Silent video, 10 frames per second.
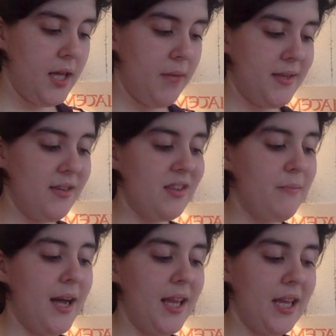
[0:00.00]
He was still
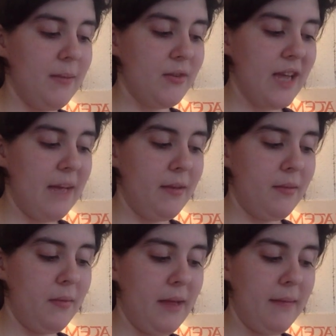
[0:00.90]
smiling in the most
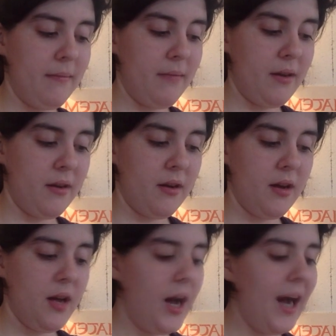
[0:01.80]
amiable manner.
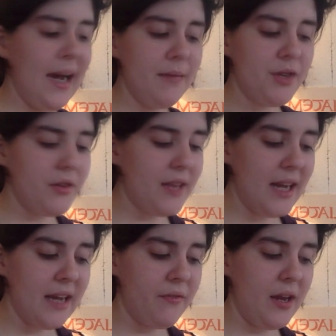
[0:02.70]
I am sure that I
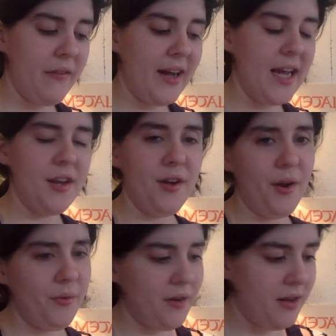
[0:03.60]
have, if I had
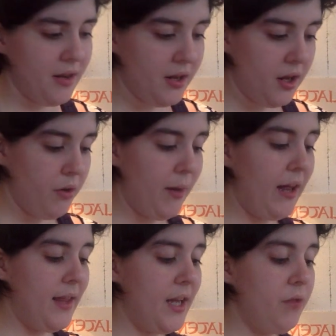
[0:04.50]
known.
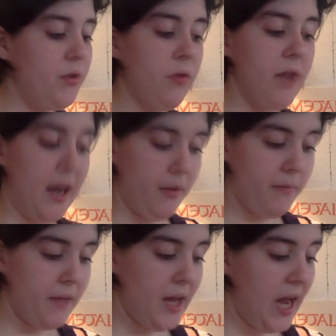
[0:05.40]
Well, then, you know now.
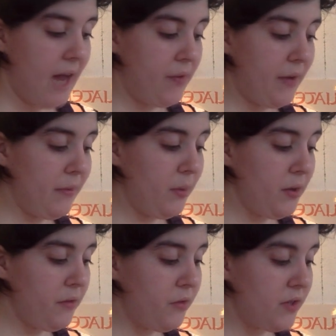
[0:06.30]
And if you ever put
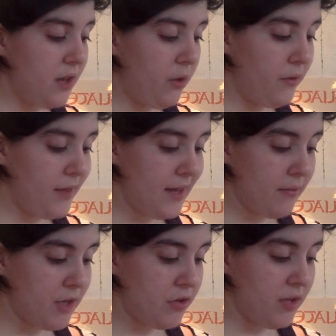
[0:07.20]
your foot over that
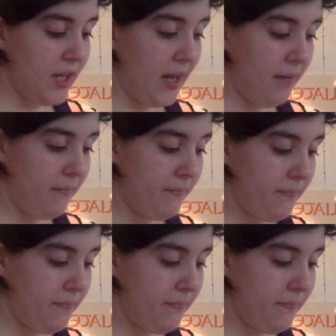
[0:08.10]
threshold again.